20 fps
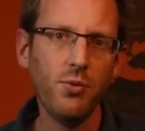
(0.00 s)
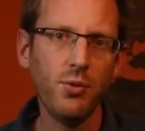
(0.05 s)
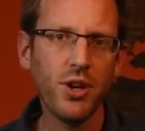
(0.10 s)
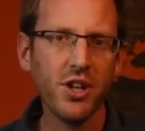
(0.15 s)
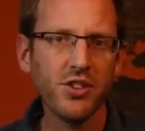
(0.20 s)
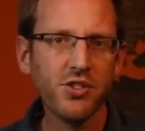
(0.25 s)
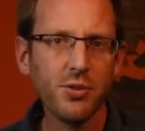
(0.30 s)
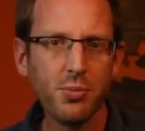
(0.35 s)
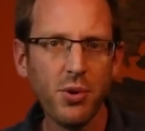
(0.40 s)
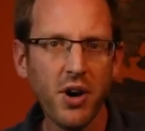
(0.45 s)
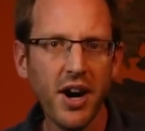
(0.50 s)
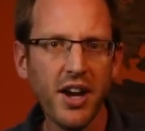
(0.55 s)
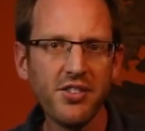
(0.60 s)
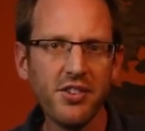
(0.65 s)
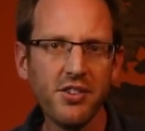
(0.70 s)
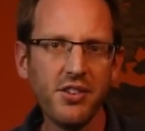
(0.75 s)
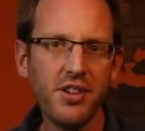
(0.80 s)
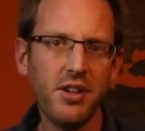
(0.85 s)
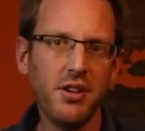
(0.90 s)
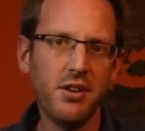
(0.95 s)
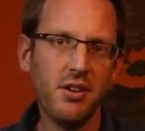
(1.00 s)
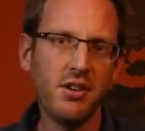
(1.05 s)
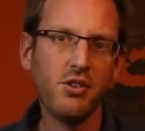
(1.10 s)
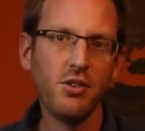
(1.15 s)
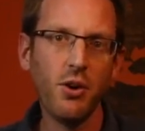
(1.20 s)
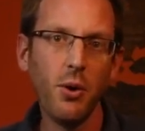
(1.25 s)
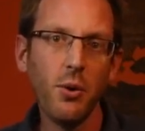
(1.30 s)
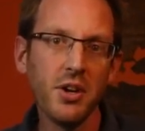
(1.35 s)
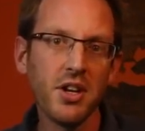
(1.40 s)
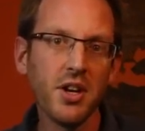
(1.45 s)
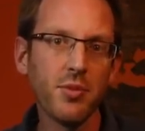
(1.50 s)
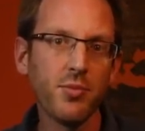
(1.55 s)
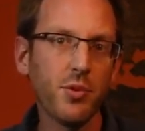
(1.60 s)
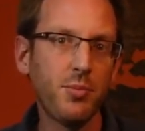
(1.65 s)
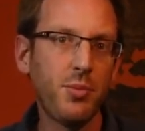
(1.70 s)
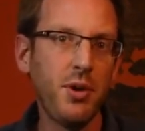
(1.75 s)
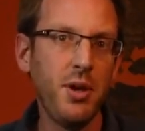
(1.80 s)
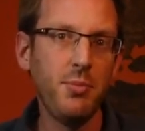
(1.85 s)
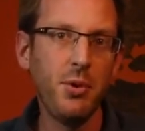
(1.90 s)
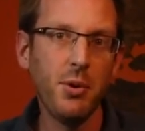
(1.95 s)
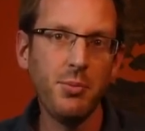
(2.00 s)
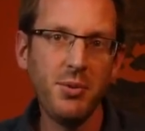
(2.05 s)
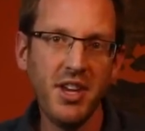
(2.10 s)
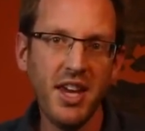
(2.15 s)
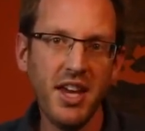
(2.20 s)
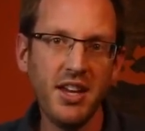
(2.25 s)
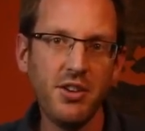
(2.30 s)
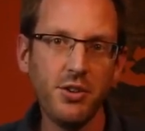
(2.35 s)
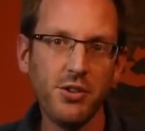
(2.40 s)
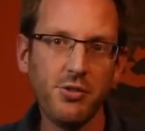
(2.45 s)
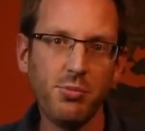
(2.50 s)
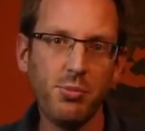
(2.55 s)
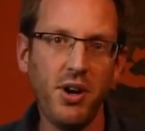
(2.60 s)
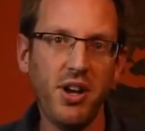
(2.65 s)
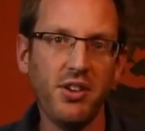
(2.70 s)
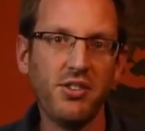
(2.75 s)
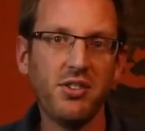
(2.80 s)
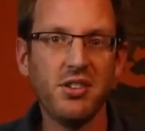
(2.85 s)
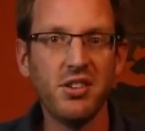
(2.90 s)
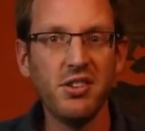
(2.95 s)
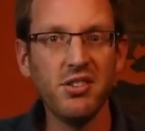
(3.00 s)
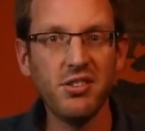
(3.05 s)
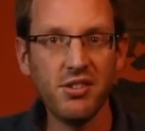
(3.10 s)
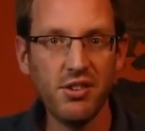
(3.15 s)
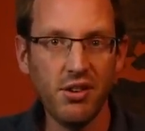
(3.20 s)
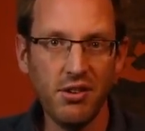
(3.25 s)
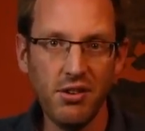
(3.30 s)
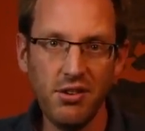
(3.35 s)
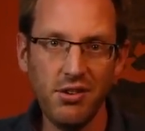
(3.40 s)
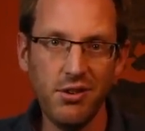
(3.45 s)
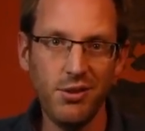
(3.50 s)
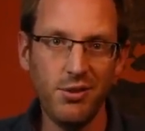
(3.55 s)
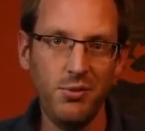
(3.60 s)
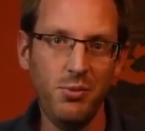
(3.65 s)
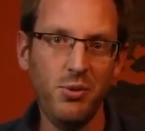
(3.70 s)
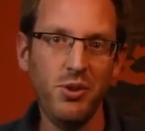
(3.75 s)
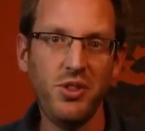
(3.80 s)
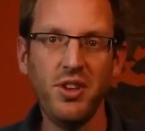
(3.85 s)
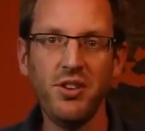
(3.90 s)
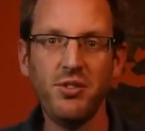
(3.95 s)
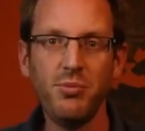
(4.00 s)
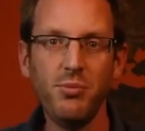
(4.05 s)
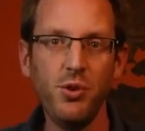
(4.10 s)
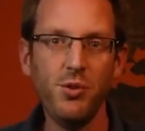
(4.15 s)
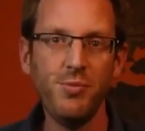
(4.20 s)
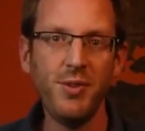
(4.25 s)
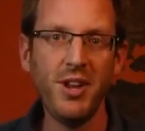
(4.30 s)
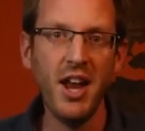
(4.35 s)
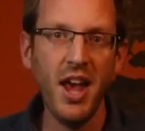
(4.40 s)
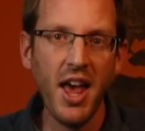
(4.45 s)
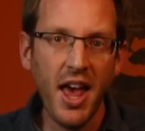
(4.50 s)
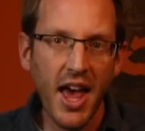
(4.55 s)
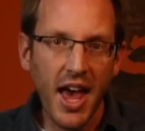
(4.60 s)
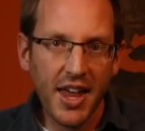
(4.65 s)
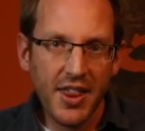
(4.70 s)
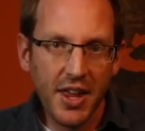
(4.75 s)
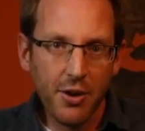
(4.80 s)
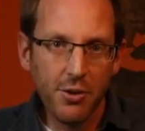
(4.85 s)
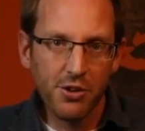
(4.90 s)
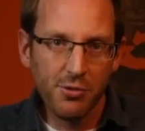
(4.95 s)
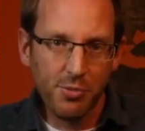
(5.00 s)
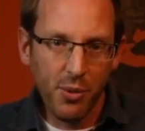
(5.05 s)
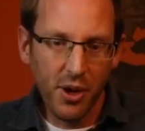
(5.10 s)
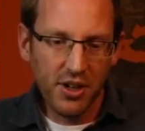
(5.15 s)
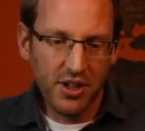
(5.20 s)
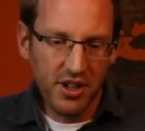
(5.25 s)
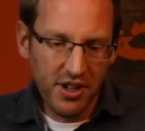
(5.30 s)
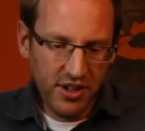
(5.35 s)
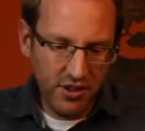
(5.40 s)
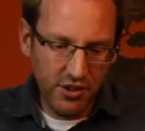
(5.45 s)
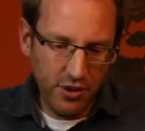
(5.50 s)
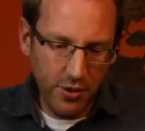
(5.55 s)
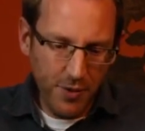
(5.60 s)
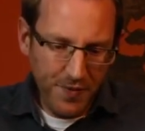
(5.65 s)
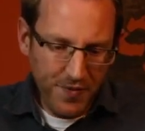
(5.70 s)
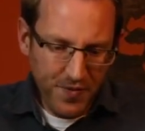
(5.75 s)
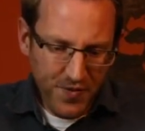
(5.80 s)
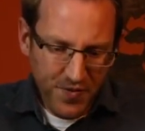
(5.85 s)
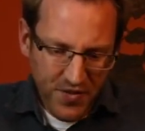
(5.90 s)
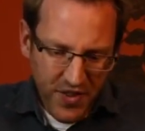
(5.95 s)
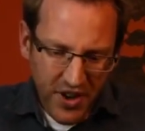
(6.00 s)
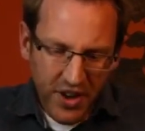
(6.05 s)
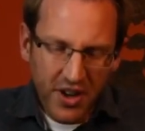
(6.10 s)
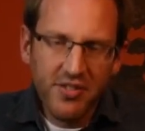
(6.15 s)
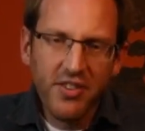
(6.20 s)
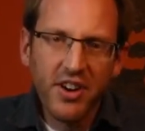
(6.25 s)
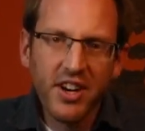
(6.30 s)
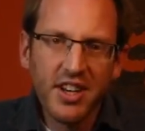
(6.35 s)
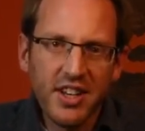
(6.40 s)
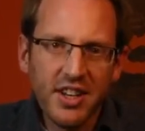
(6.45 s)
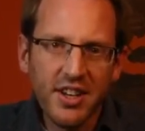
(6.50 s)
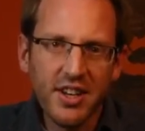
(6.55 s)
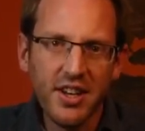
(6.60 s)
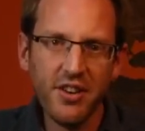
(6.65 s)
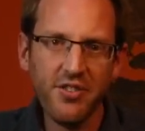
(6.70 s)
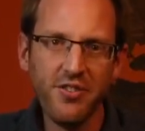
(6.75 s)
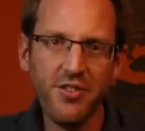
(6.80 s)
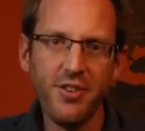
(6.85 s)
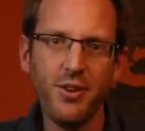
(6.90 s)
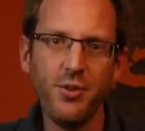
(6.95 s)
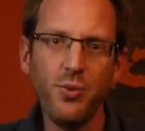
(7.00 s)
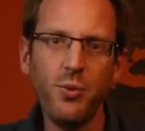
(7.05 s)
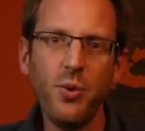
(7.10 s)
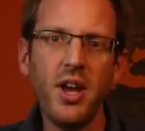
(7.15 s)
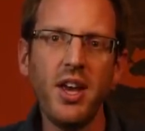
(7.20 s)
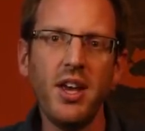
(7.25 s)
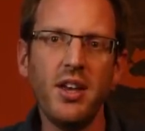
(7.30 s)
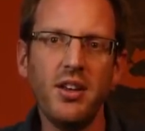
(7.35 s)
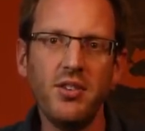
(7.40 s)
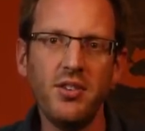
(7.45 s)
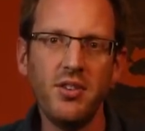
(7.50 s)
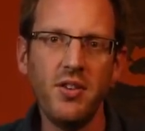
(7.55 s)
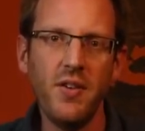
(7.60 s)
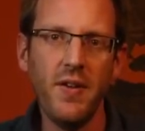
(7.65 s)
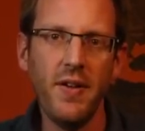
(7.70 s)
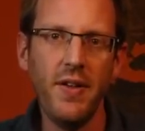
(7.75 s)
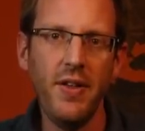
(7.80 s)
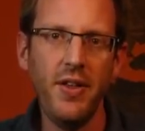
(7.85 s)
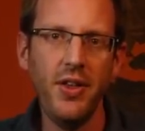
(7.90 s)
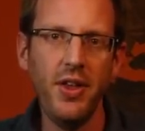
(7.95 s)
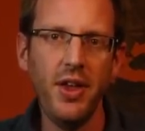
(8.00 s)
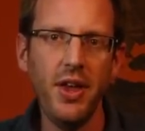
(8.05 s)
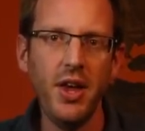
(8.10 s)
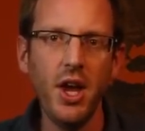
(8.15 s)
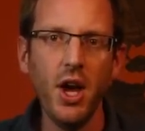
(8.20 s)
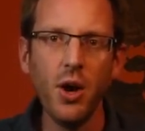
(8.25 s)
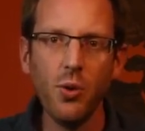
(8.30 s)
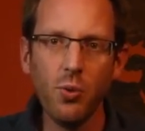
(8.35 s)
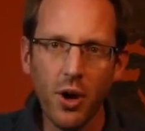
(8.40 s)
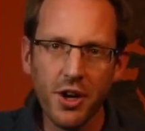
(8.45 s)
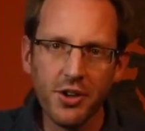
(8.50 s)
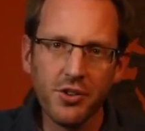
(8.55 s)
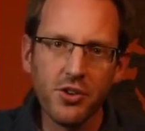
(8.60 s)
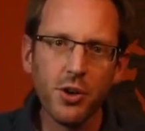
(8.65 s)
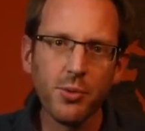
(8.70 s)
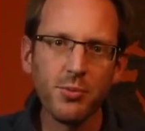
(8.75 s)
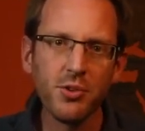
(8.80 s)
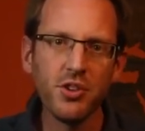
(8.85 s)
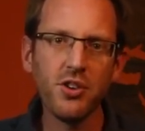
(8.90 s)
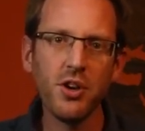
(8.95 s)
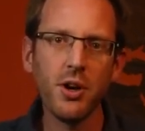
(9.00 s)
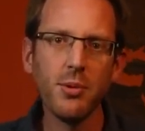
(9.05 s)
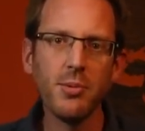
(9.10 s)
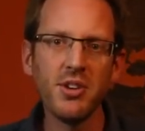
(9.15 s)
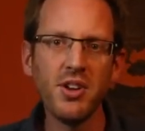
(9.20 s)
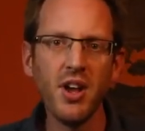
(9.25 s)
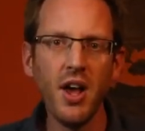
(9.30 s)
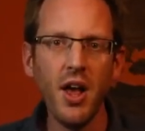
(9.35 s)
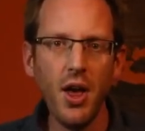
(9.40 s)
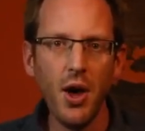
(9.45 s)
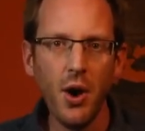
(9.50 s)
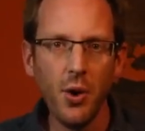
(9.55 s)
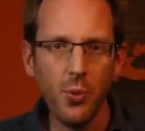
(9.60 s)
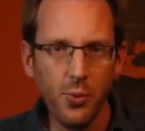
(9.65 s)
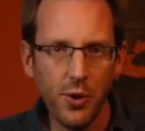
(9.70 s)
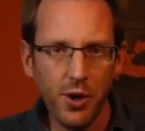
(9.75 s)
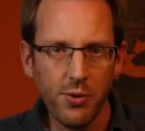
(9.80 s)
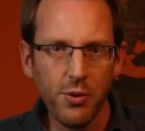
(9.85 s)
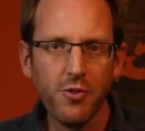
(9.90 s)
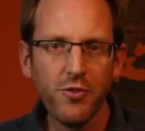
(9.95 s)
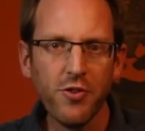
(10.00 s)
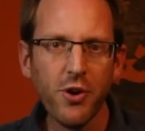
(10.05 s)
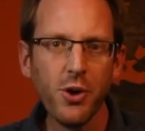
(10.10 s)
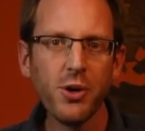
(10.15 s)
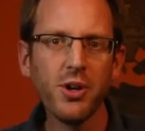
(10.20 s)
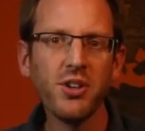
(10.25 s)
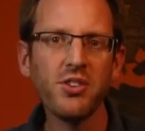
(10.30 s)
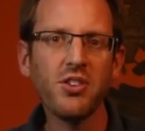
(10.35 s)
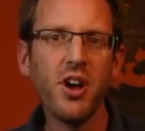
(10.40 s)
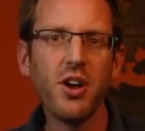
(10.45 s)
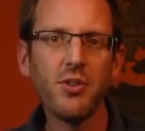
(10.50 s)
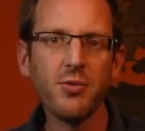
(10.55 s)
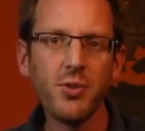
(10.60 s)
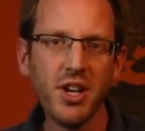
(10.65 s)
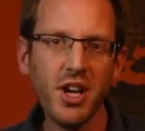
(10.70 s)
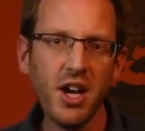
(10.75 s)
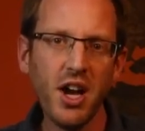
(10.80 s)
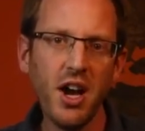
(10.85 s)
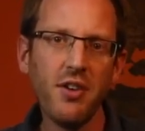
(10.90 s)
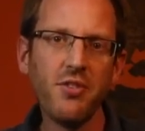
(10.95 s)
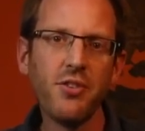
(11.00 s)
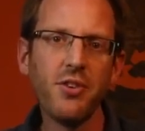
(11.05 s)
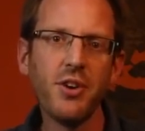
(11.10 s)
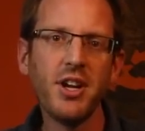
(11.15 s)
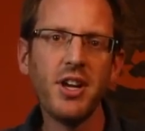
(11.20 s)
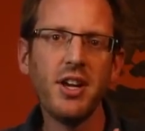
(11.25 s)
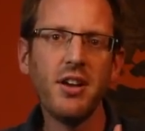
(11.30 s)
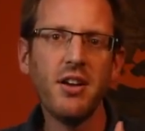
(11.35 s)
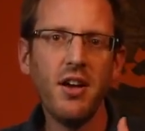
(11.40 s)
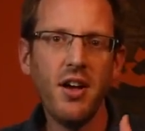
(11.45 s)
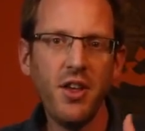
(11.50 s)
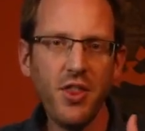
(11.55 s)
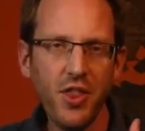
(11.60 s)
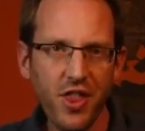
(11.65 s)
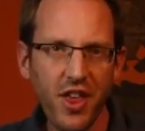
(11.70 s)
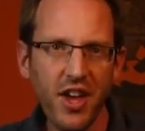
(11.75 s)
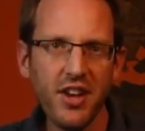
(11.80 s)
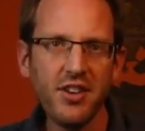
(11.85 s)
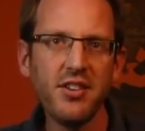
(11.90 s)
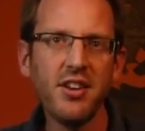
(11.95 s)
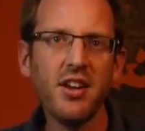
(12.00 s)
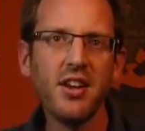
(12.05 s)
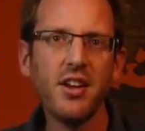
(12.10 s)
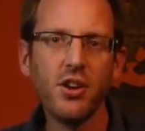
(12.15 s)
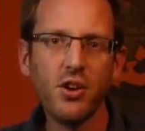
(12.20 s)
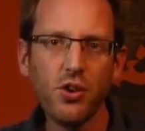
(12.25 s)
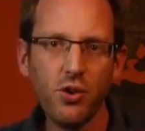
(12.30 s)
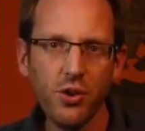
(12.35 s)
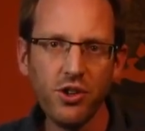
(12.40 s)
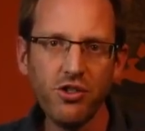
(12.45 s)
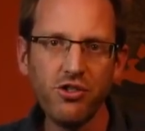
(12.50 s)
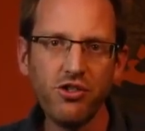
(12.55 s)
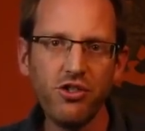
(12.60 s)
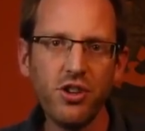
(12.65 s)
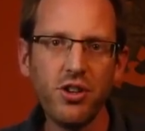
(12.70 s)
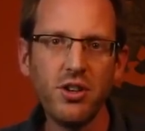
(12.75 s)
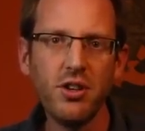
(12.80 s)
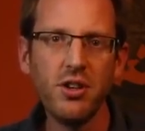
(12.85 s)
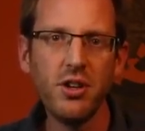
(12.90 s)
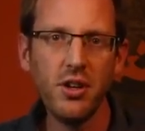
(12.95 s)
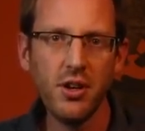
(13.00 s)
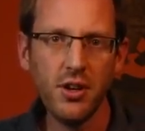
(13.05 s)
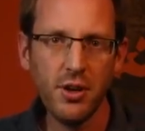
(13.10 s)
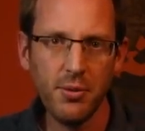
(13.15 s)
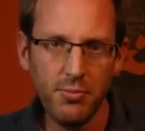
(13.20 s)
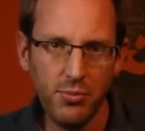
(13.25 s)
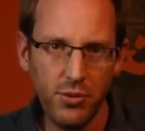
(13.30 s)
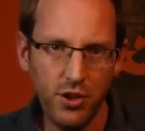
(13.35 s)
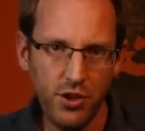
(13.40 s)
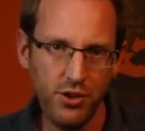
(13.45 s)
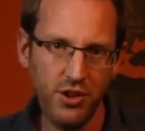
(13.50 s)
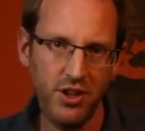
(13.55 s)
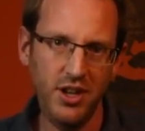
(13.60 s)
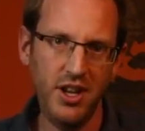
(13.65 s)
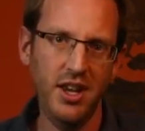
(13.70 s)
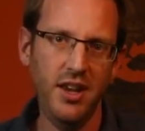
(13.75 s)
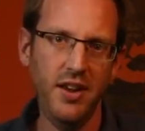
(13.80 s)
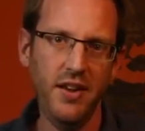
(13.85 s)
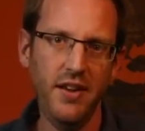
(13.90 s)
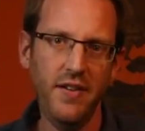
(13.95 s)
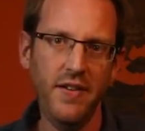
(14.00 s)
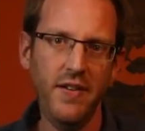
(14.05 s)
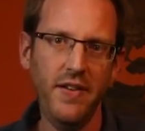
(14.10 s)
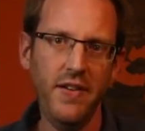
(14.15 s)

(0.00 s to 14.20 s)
Well, not surprisingly, a growing number of people began to express concern with this movement, and they responded in two very, very different ways. One group determined, we will focus on recovering authentic Christian community.